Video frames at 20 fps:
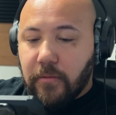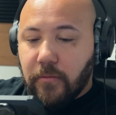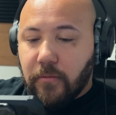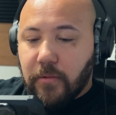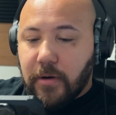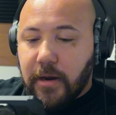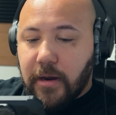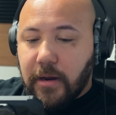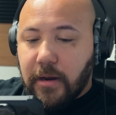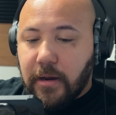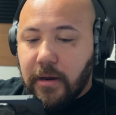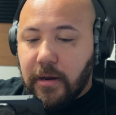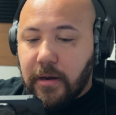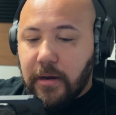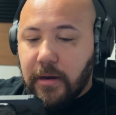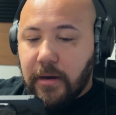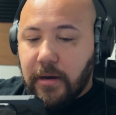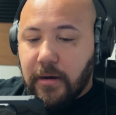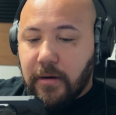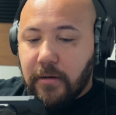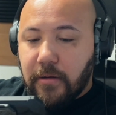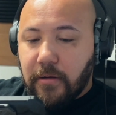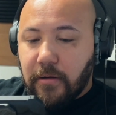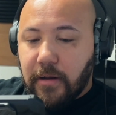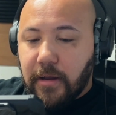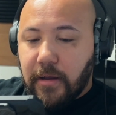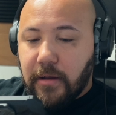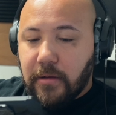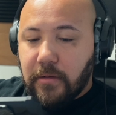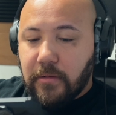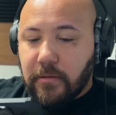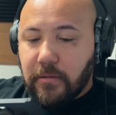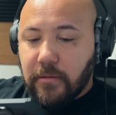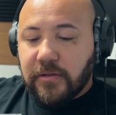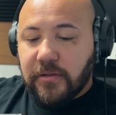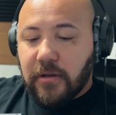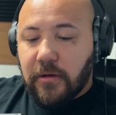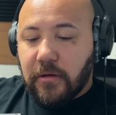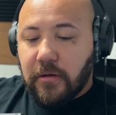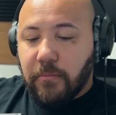right here. Okay.
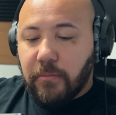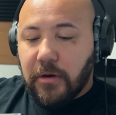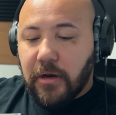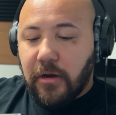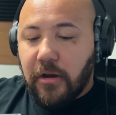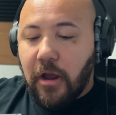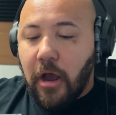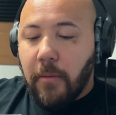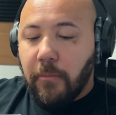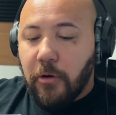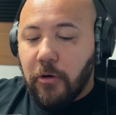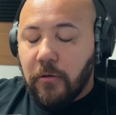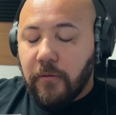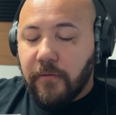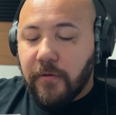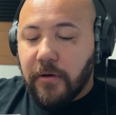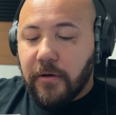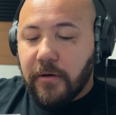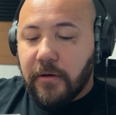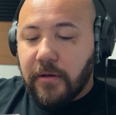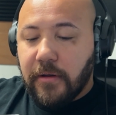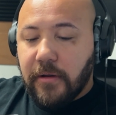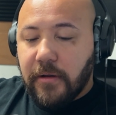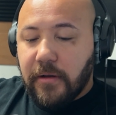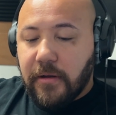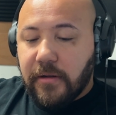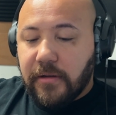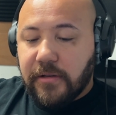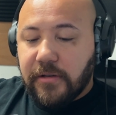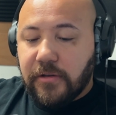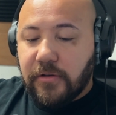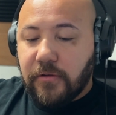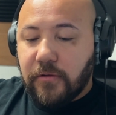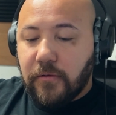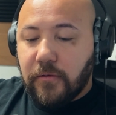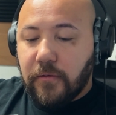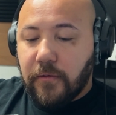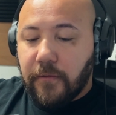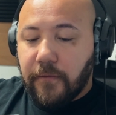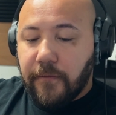So I'm going to come over
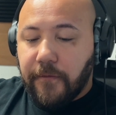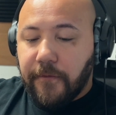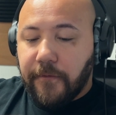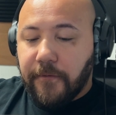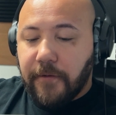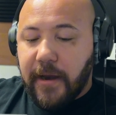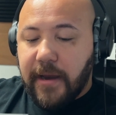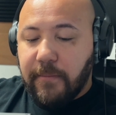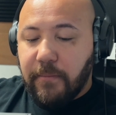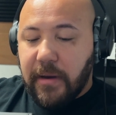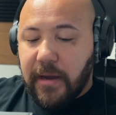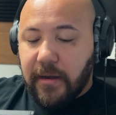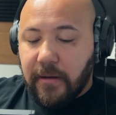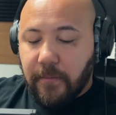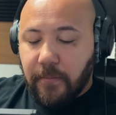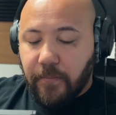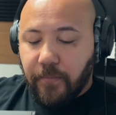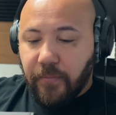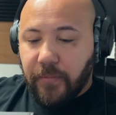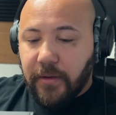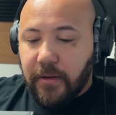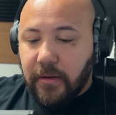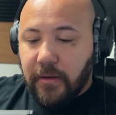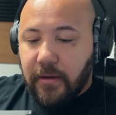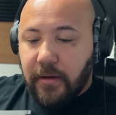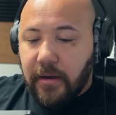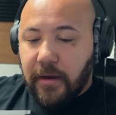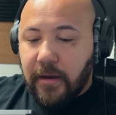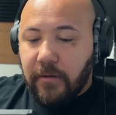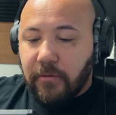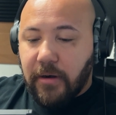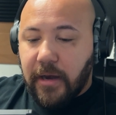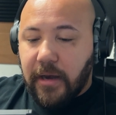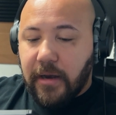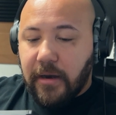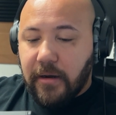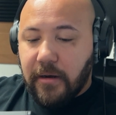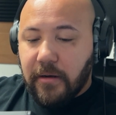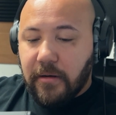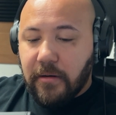to framing, and right
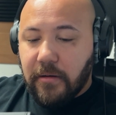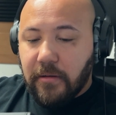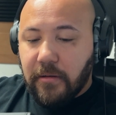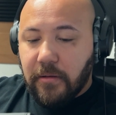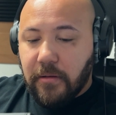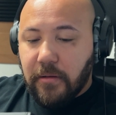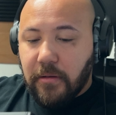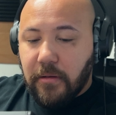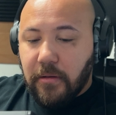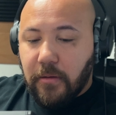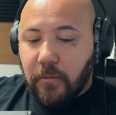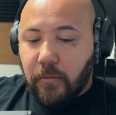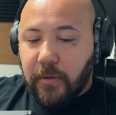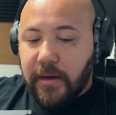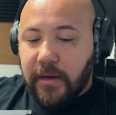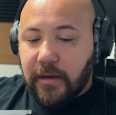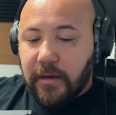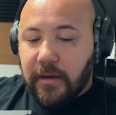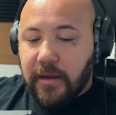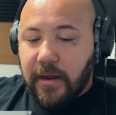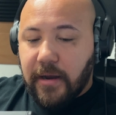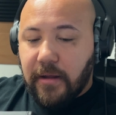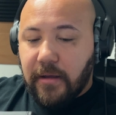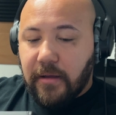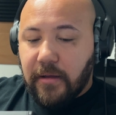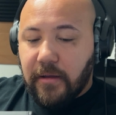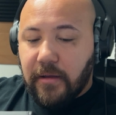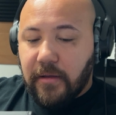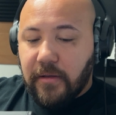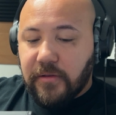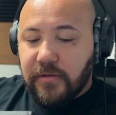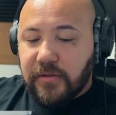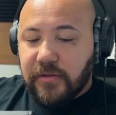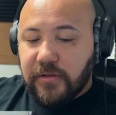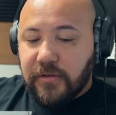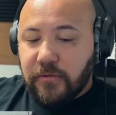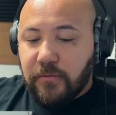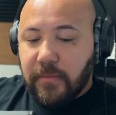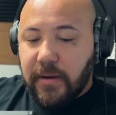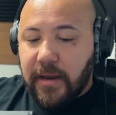here, we could kind of
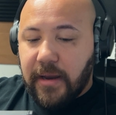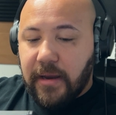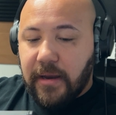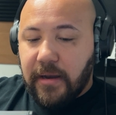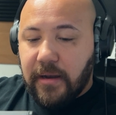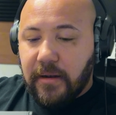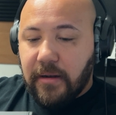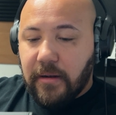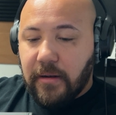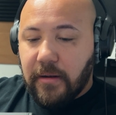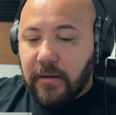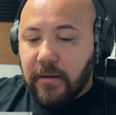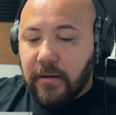zoom in